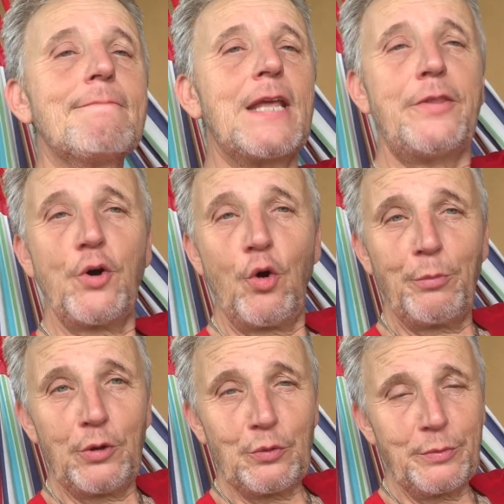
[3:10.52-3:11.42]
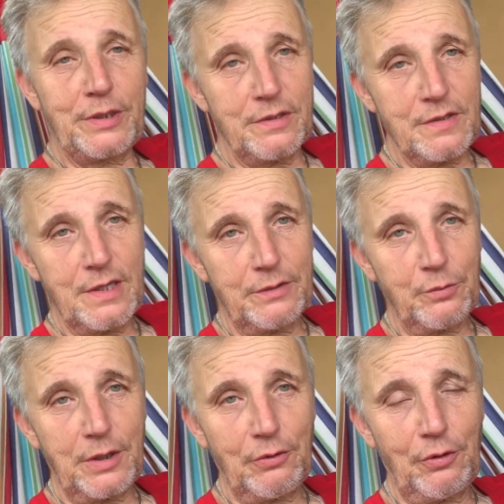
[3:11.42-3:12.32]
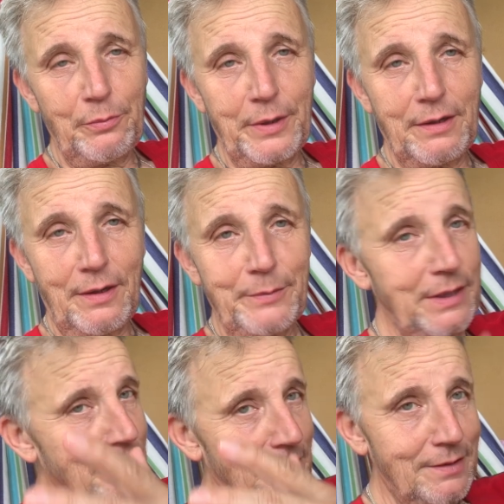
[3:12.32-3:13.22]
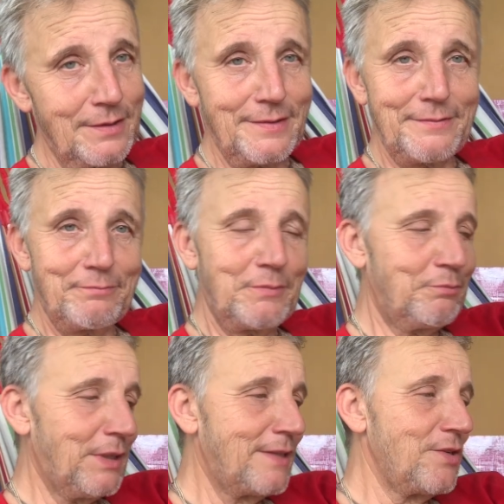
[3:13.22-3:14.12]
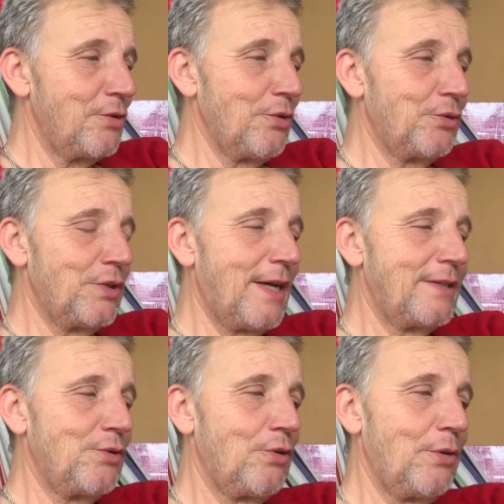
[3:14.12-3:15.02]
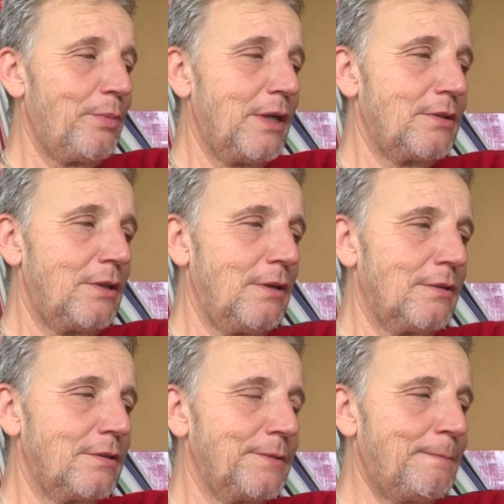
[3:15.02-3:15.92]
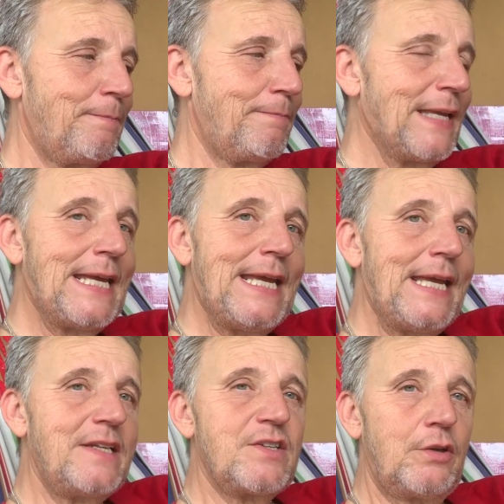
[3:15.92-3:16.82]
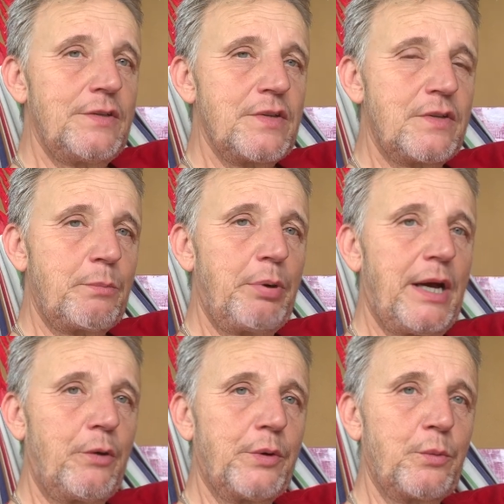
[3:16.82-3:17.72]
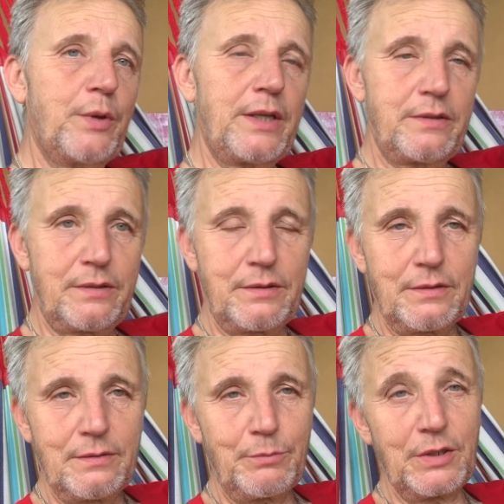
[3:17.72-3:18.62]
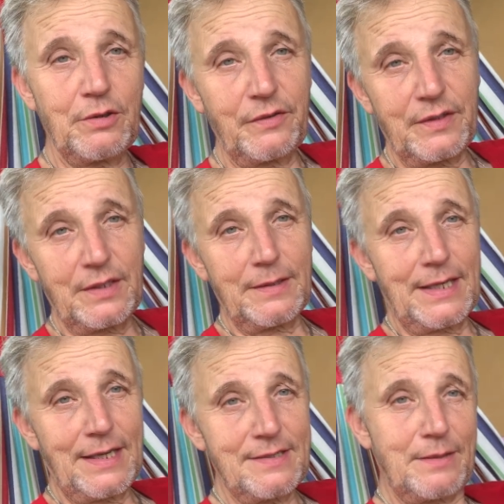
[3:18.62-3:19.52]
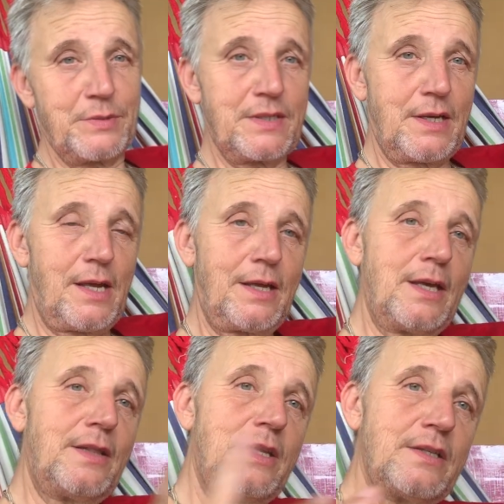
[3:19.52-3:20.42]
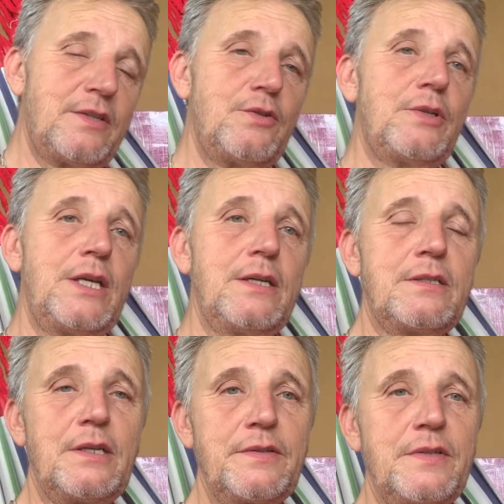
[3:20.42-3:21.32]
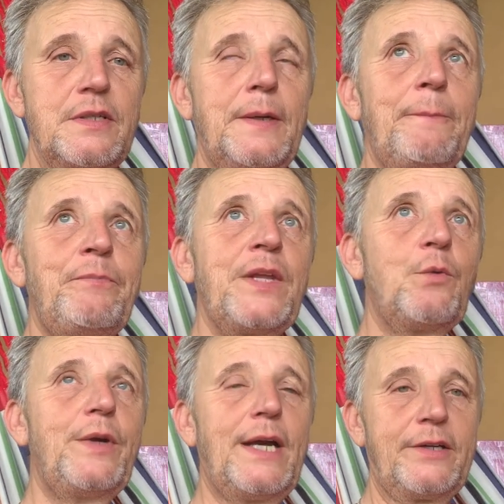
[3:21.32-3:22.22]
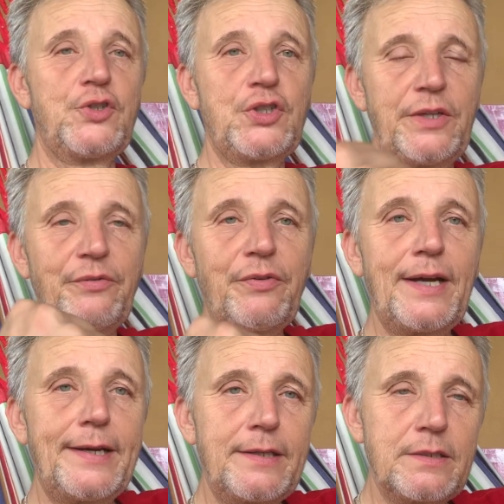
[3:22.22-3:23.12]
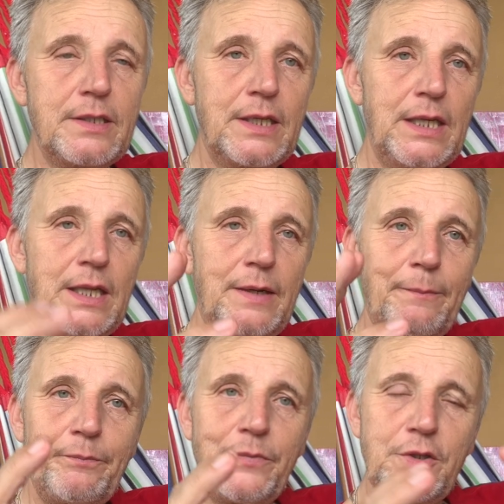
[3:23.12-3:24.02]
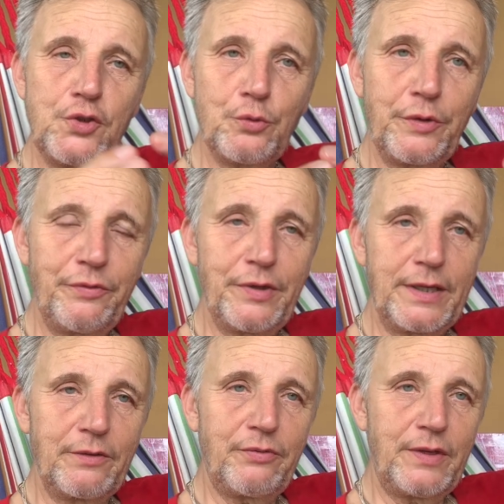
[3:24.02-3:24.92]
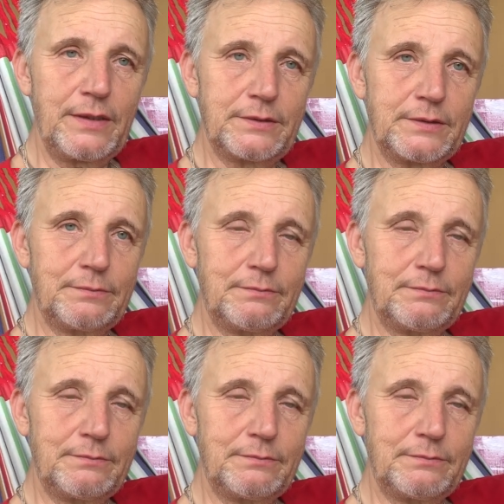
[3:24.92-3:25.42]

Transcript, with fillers: the homoluminous that we're all becoming that, as you know, I talk about a lot. It's also the power with, because as I'm saying, in this uniqueness, we actually find the unifying field.